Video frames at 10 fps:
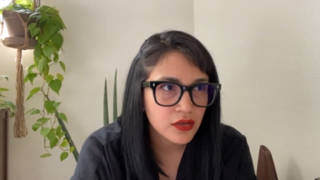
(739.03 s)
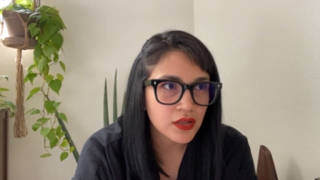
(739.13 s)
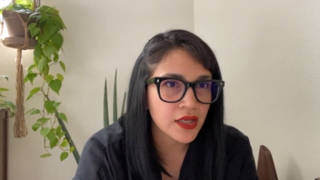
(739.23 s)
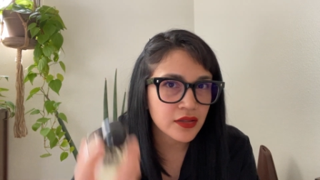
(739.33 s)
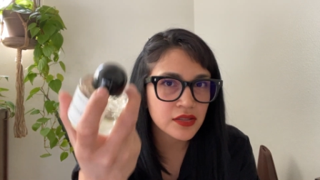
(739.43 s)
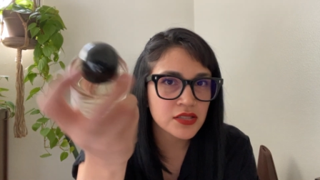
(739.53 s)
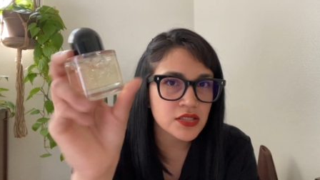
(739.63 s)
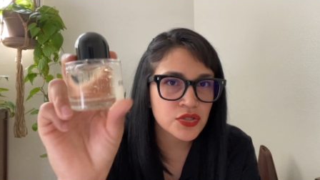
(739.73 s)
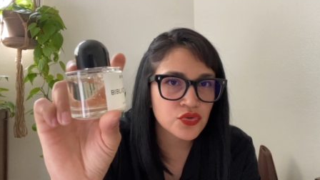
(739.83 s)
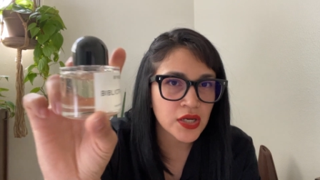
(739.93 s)
like, this
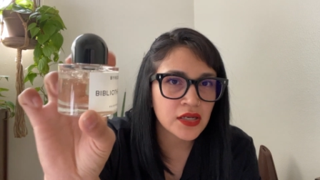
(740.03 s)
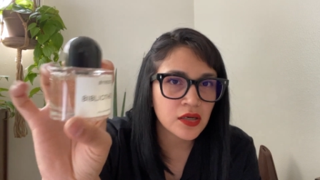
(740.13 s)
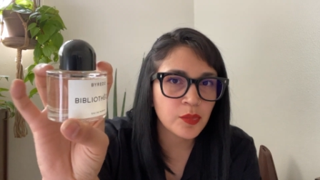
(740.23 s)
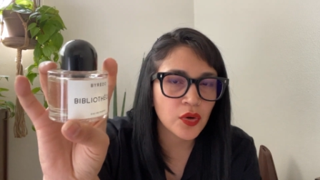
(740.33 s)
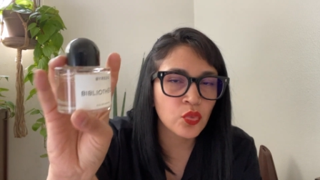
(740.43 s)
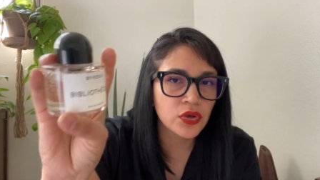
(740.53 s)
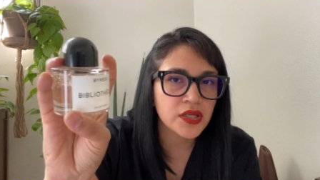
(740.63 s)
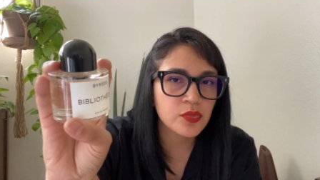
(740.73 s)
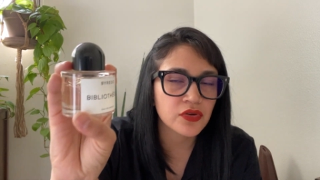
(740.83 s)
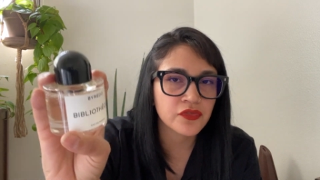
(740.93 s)
is straight up a
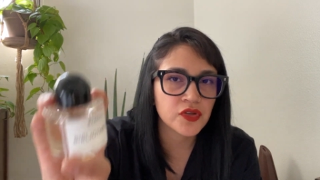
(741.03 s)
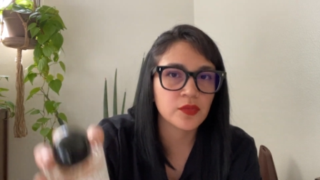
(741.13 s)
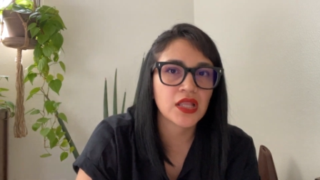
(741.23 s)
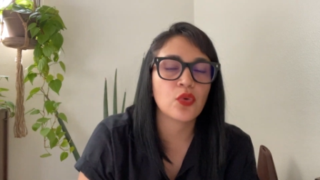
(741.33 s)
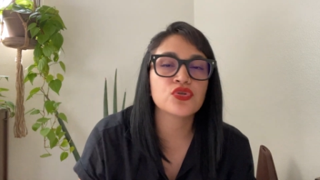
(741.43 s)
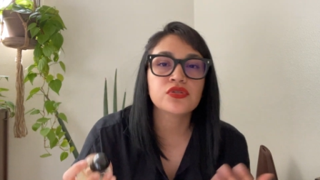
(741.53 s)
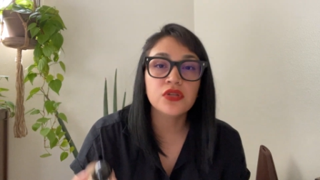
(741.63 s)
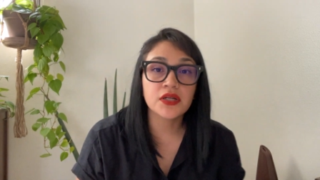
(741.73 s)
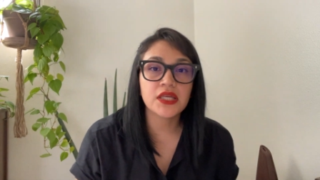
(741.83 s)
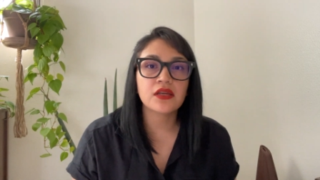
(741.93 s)
woody perfume. And I was
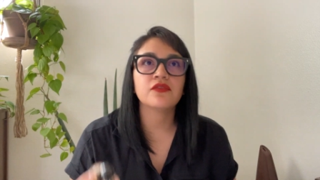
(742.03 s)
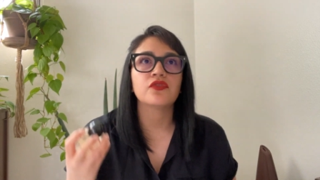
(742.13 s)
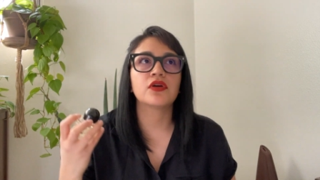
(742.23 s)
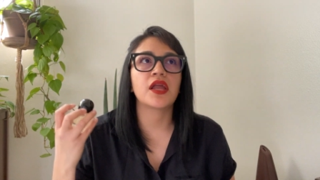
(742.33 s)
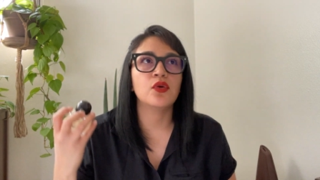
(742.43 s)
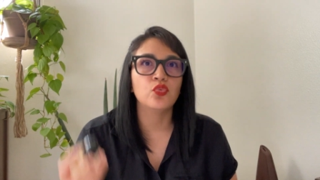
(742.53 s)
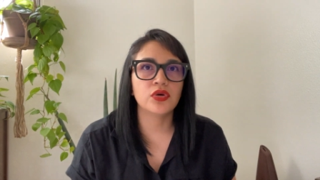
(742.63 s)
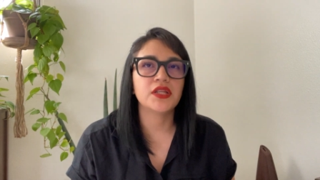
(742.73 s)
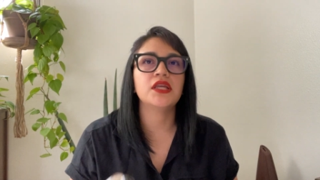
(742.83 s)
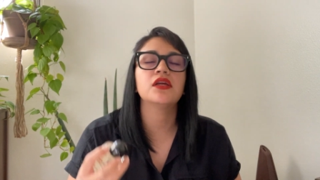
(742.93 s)
looking for a
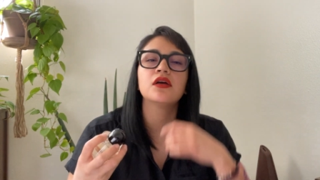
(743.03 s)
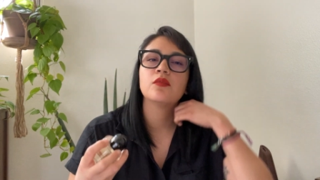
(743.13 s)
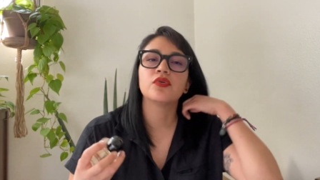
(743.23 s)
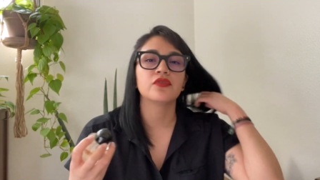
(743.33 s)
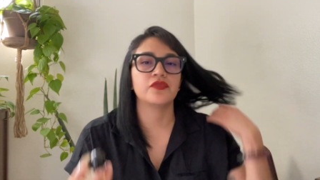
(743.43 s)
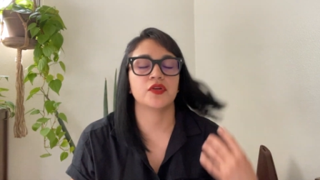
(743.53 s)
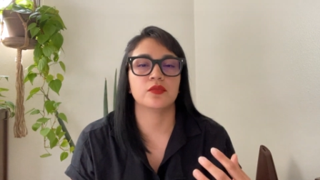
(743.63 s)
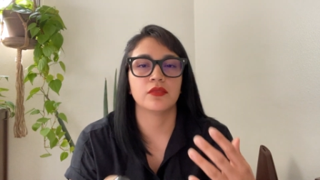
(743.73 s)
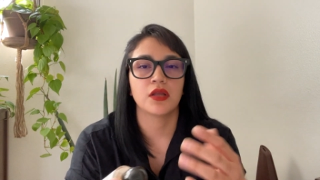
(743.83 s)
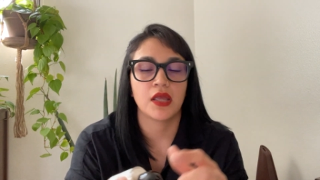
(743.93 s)
woody
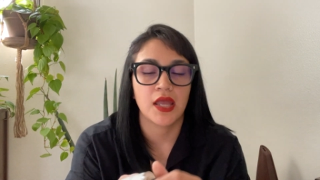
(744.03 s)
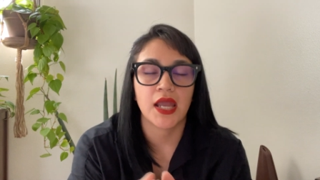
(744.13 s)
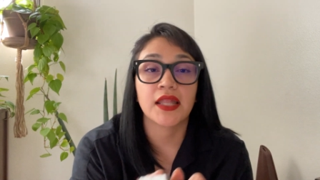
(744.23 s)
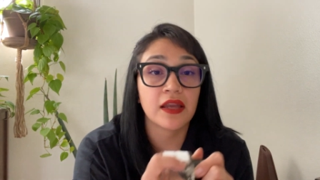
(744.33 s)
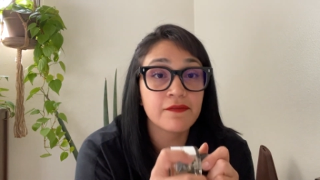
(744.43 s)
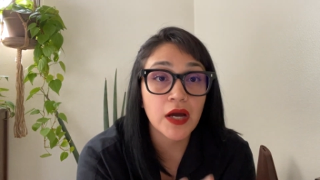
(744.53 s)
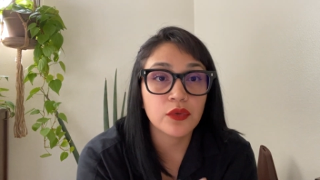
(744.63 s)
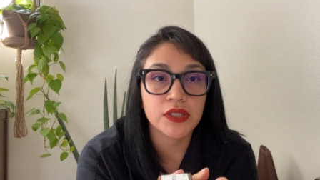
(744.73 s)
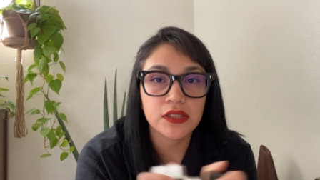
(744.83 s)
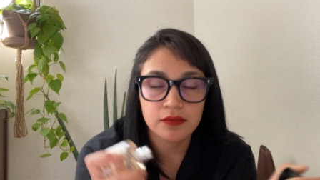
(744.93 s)
perfume and I
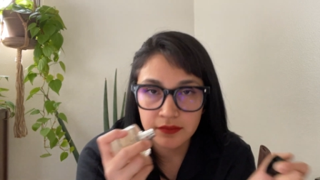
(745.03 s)
found it.